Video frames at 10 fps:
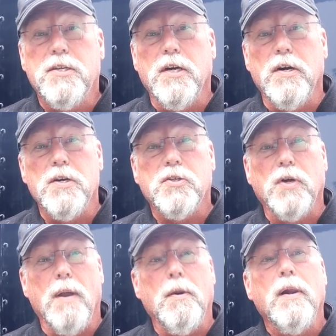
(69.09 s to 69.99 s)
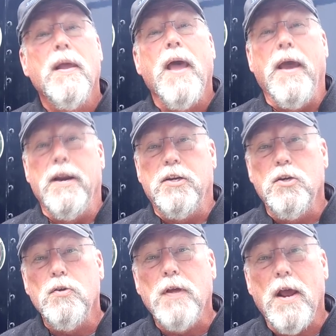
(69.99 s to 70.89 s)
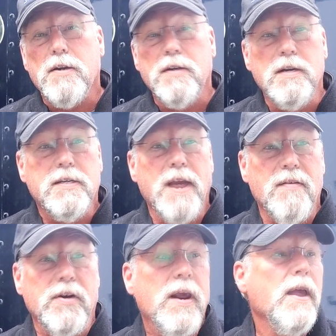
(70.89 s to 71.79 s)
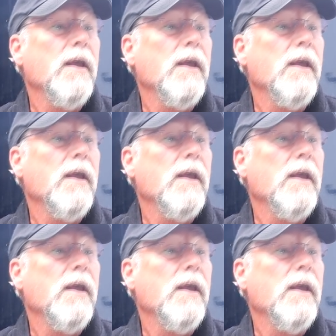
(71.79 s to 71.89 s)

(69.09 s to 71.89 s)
serious trouble. And in 2007,